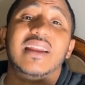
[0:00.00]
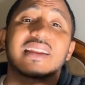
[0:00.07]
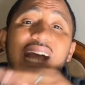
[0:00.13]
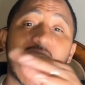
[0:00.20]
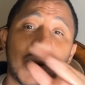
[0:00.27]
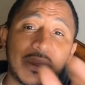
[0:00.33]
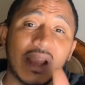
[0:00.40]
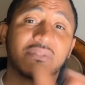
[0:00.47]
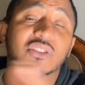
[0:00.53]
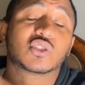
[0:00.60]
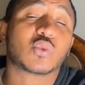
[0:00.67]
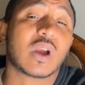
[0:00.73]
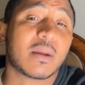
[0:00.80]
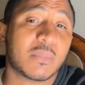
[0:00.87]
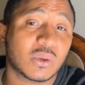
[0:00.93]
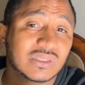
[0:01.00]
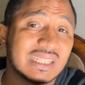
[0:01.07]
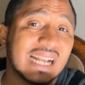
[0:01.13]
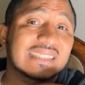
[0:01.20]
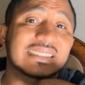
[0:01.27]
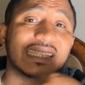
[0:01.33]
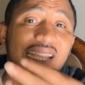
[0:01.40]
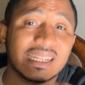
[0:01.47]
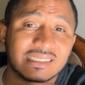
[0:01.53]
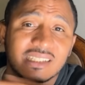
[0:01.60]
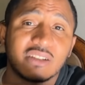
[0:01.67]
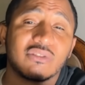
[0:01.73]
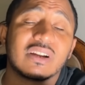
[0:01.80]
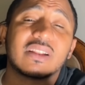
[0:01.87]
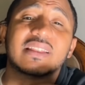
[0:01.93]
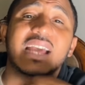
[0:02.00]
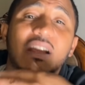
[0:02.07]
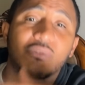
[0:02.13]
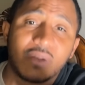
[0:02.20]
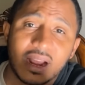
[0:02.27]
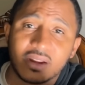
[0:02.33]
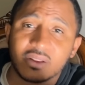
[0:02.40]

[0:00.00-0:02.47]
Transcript: And now we have to square both sides again to get rid of that